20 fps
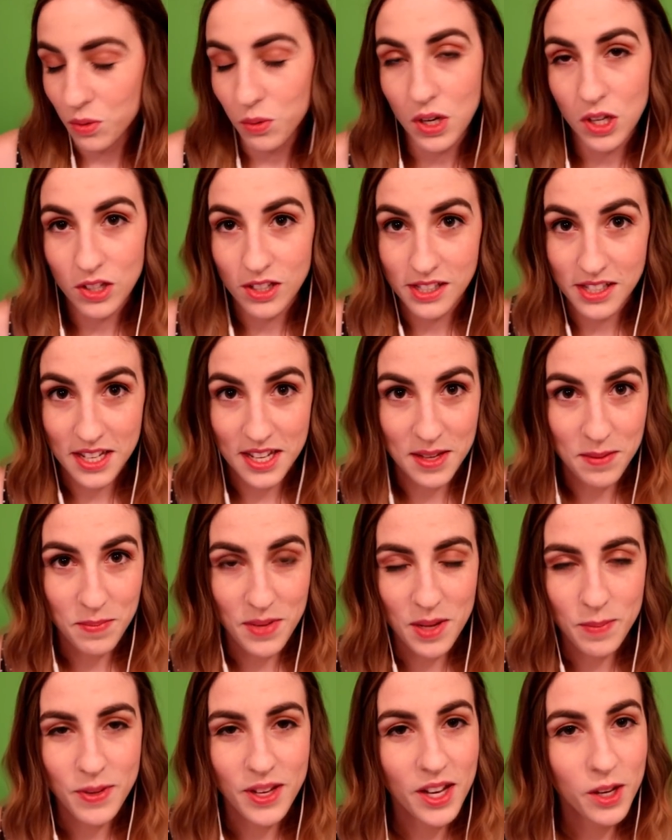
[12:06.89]
we'll see.
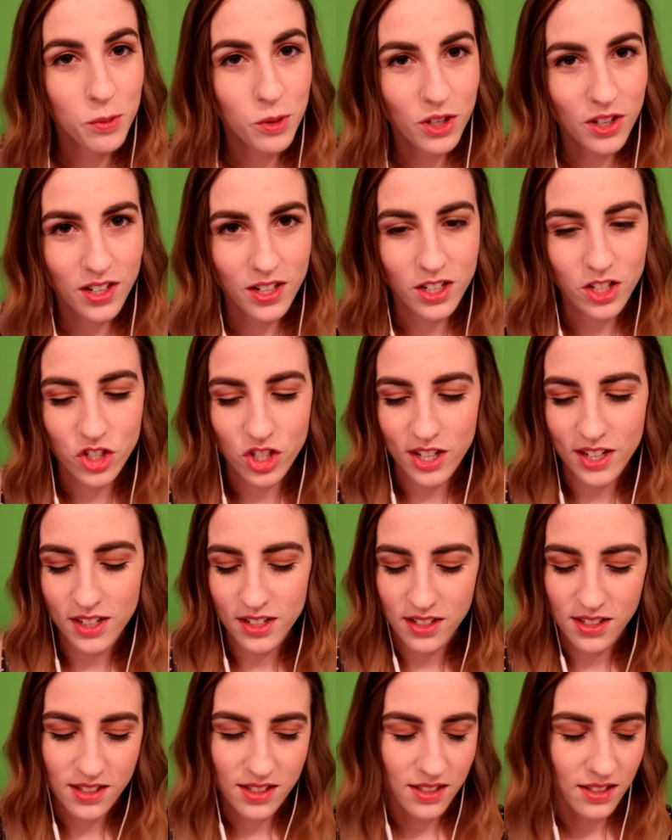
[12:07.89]
Maybe I will get a
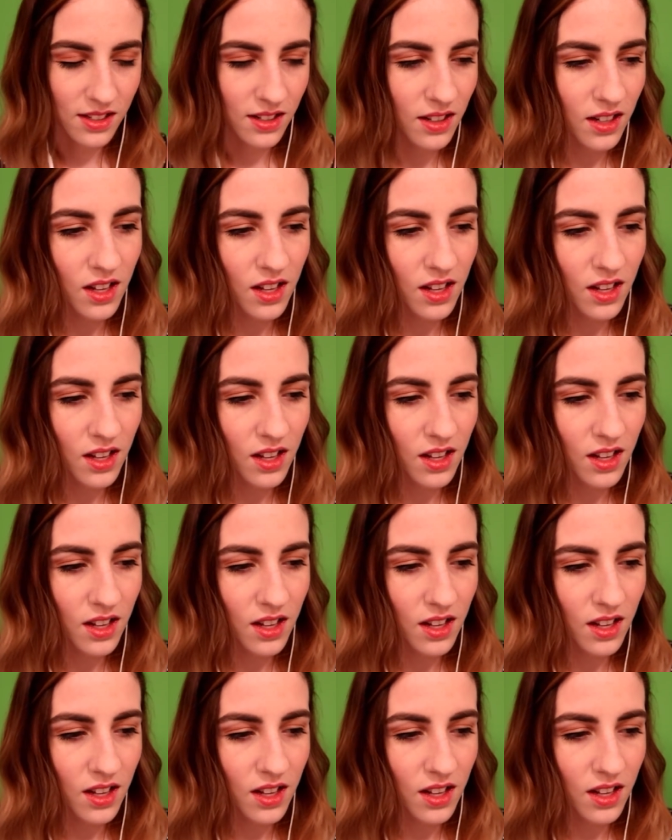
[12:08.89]
chance.